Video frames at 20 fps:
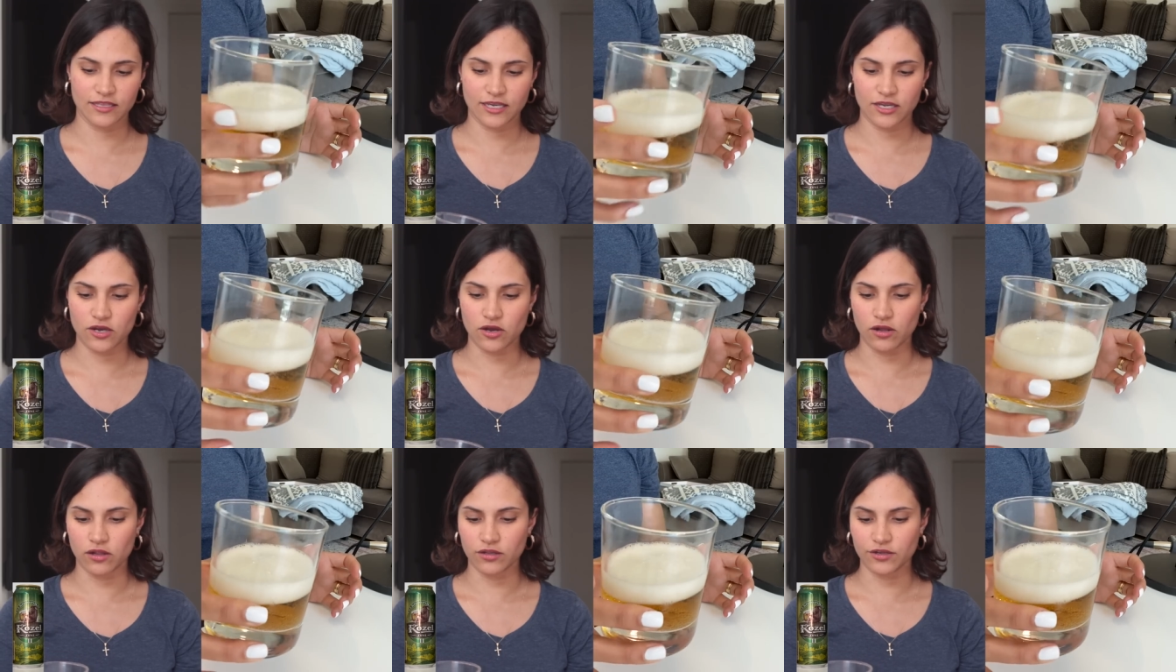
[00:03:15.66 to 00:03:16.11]
the
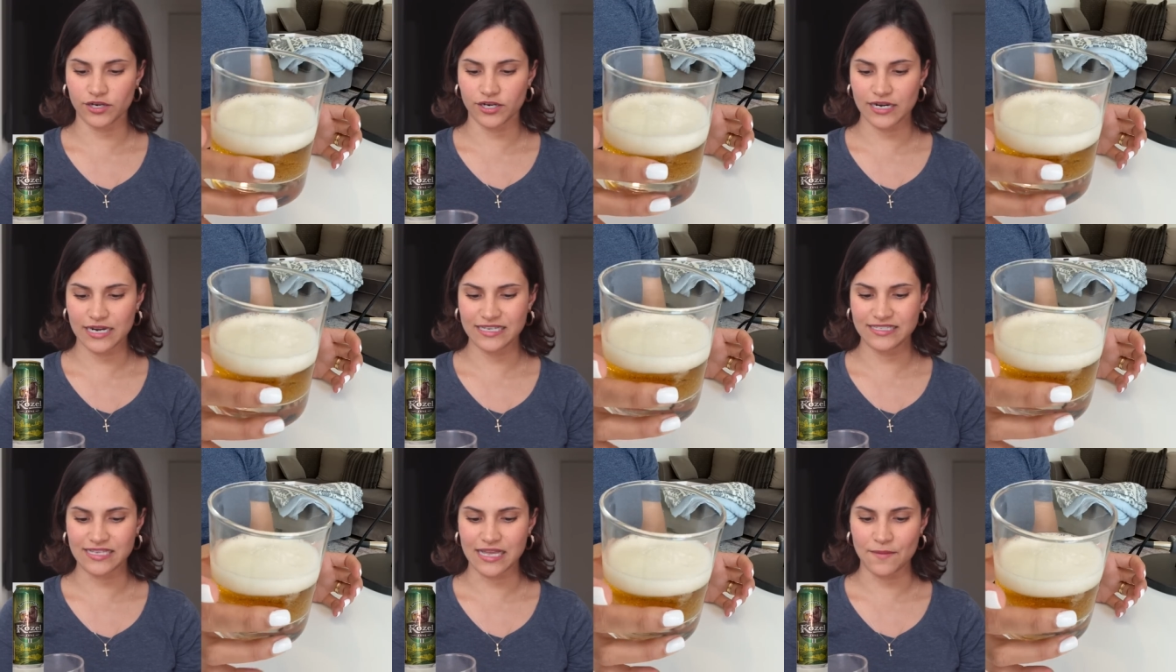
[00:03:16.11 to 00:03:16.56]
color
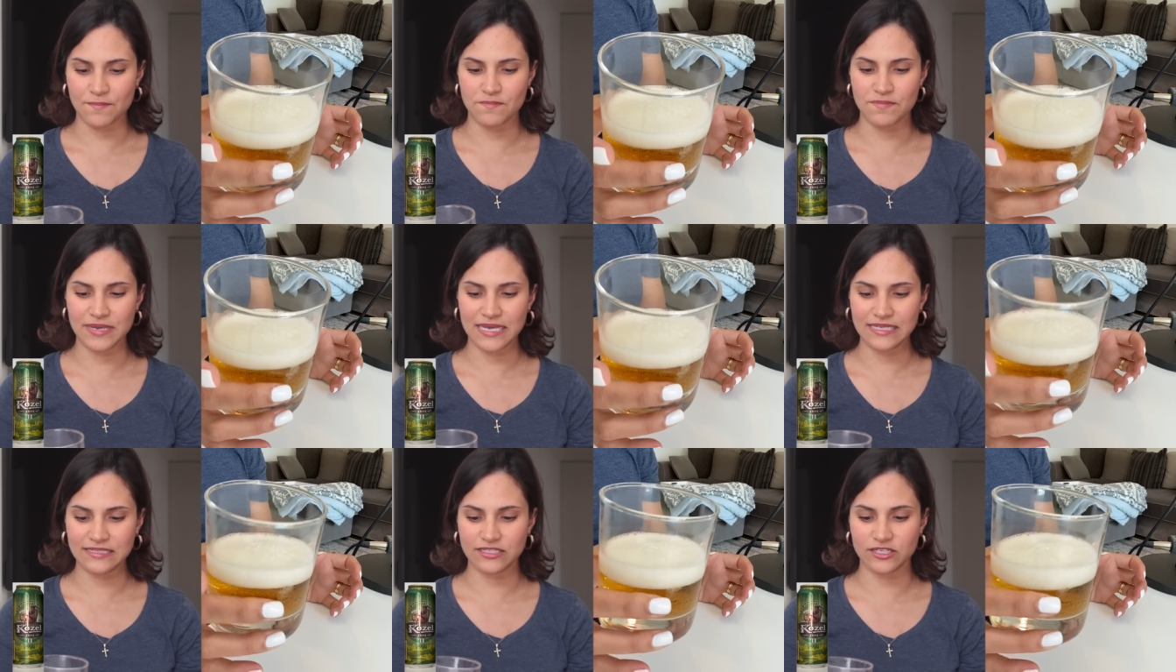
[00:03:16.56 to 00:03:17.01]
is a
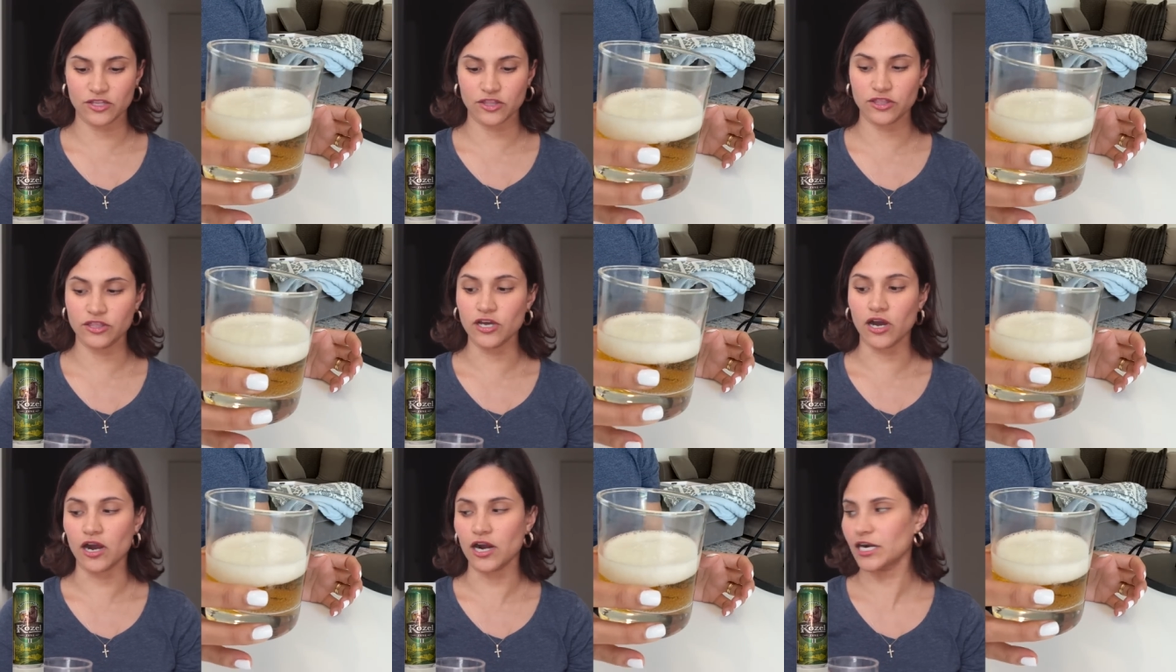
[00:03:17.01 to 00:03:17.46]
bit
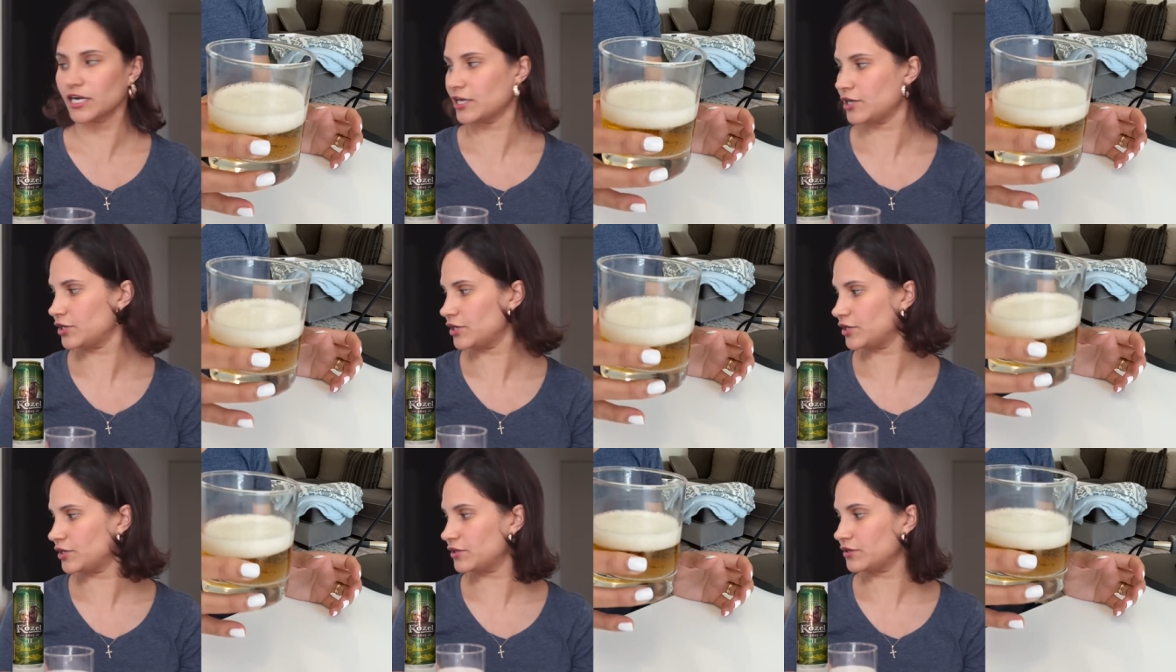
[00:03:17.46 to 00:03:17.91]

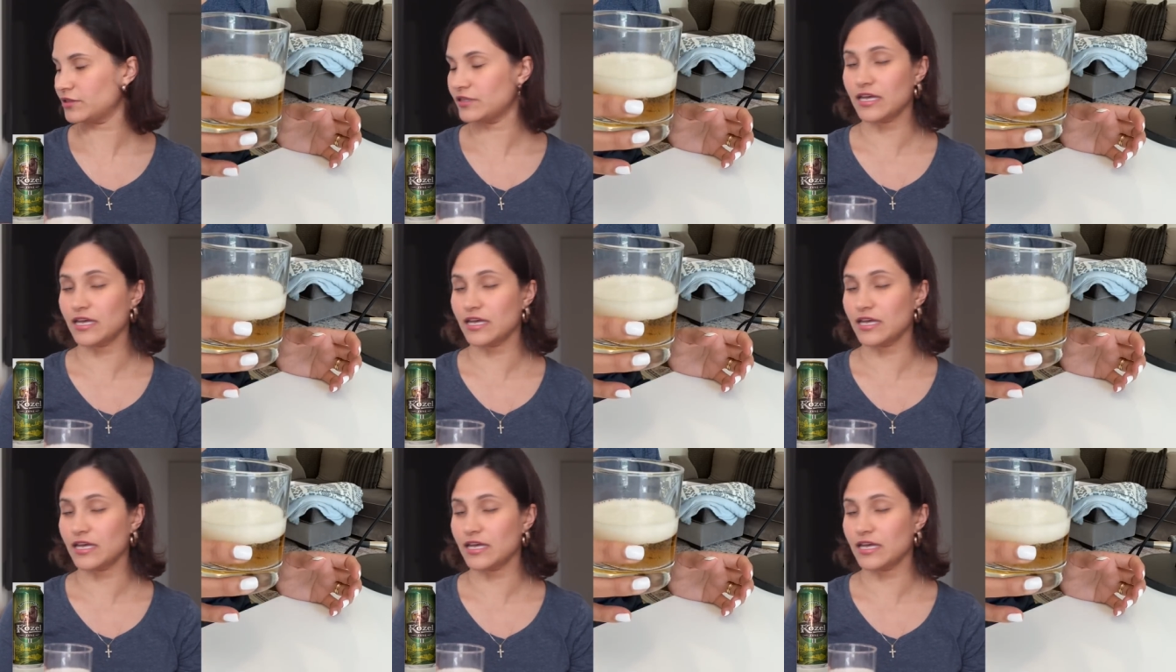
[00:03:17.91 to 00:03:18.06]
darker